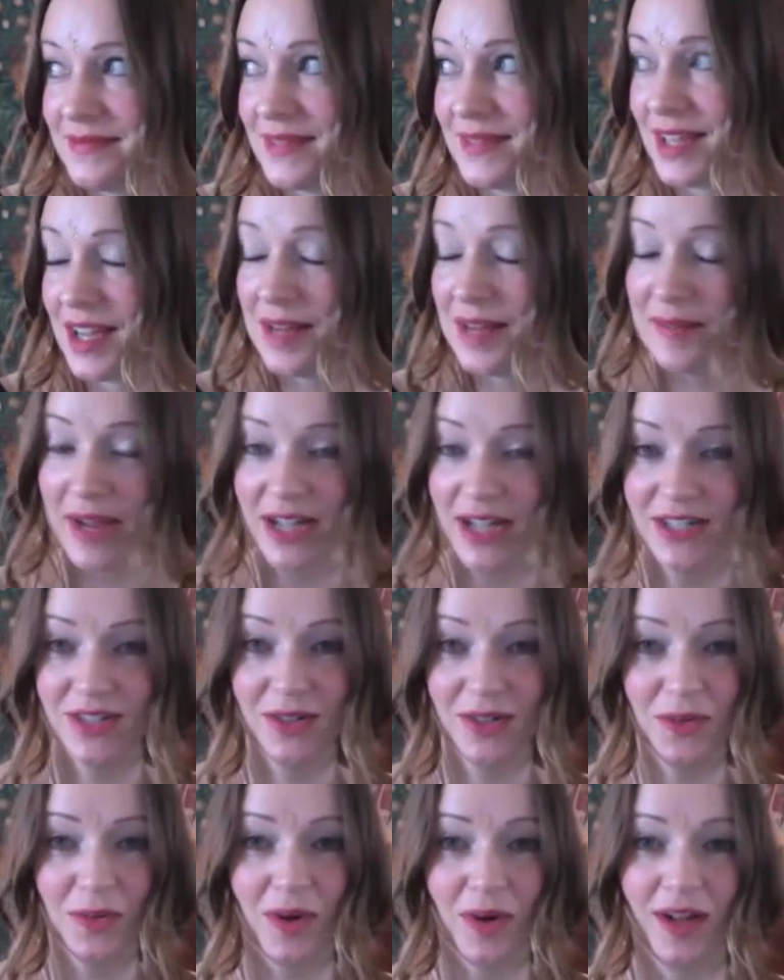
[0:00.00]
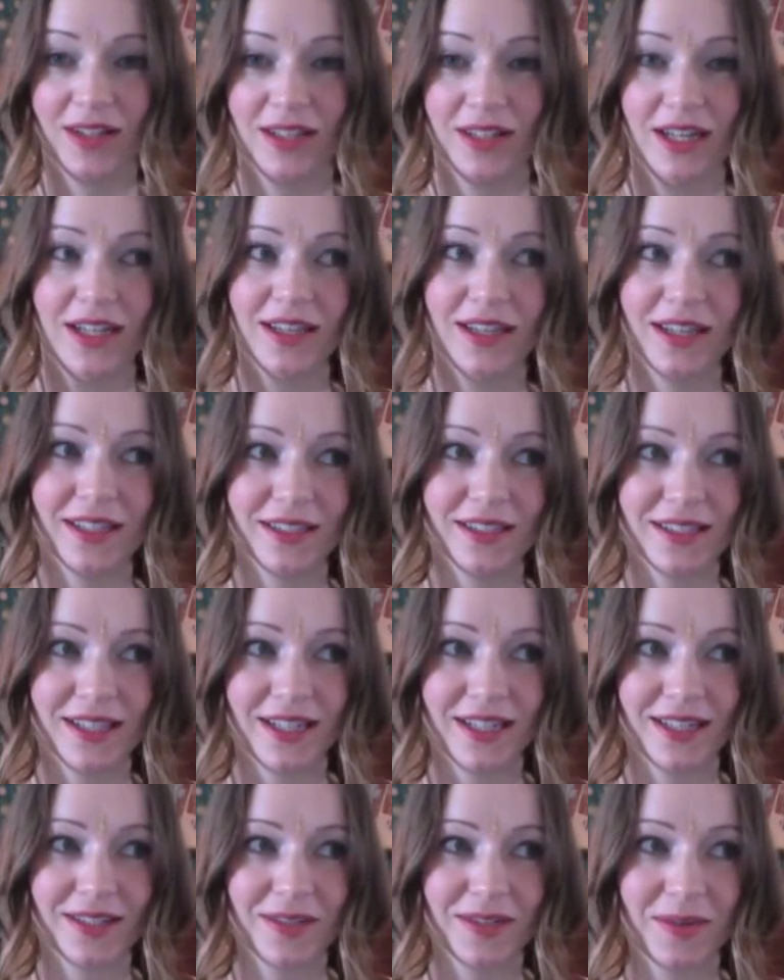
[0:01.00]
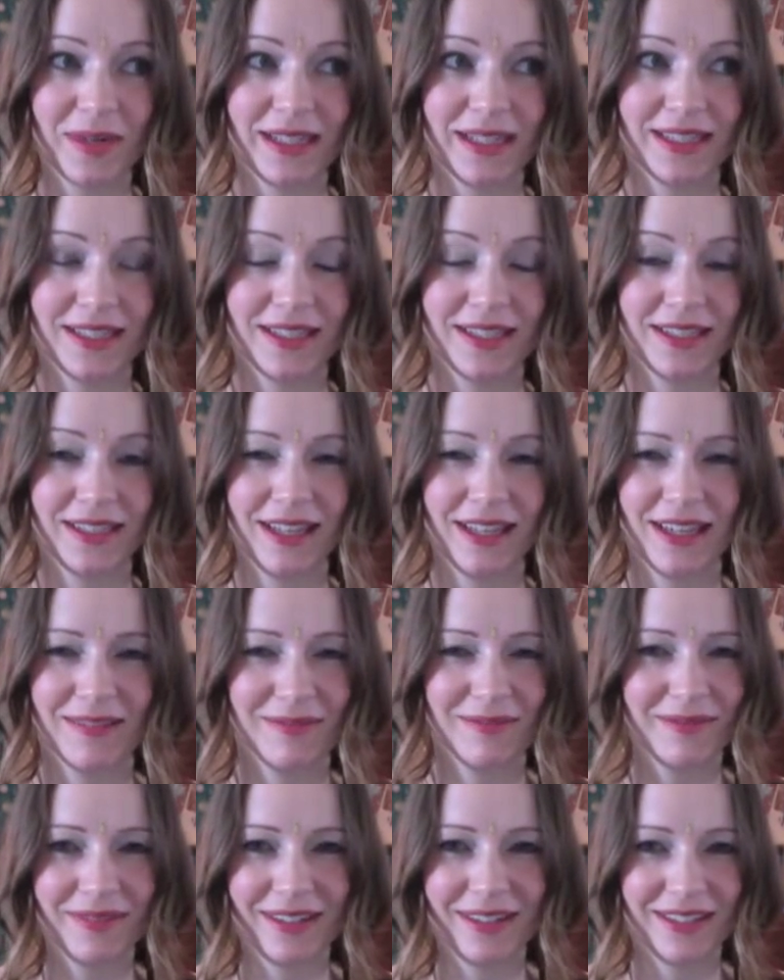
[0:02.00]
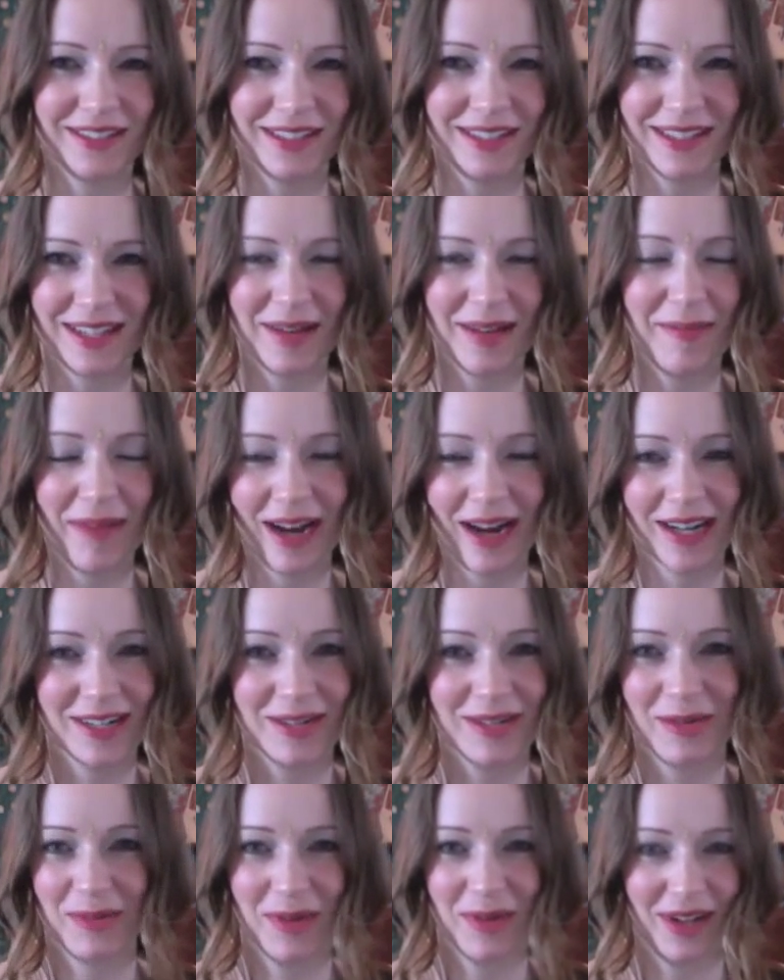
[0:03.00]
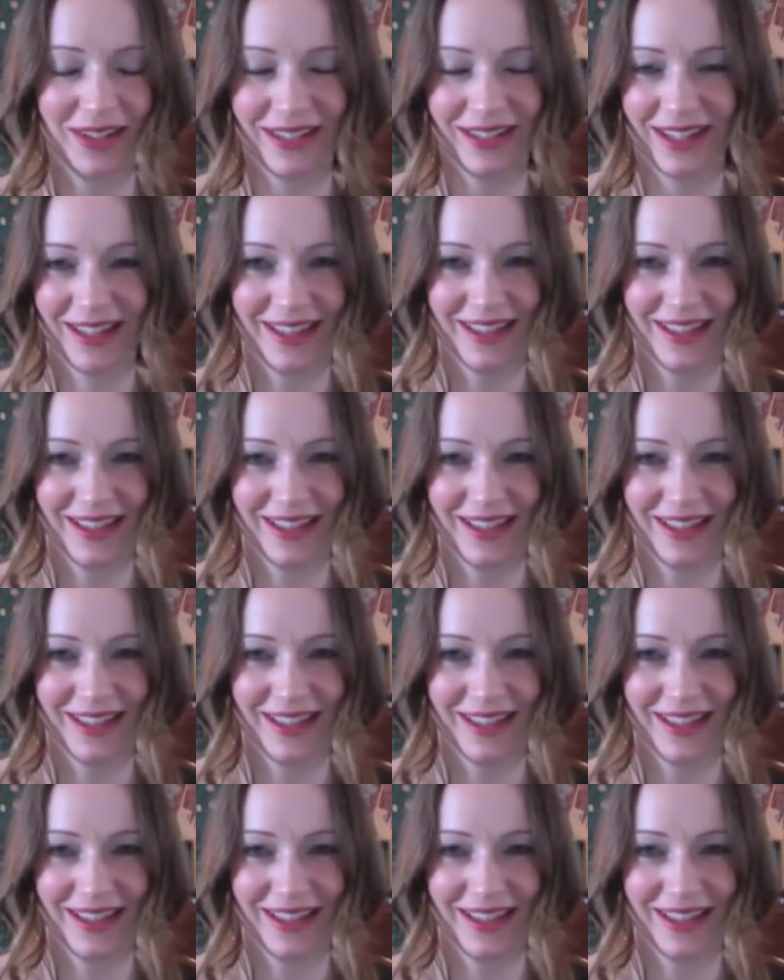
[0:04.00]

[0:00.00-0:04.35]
imagine a walnut that's like twice, like, just imagine a walnut.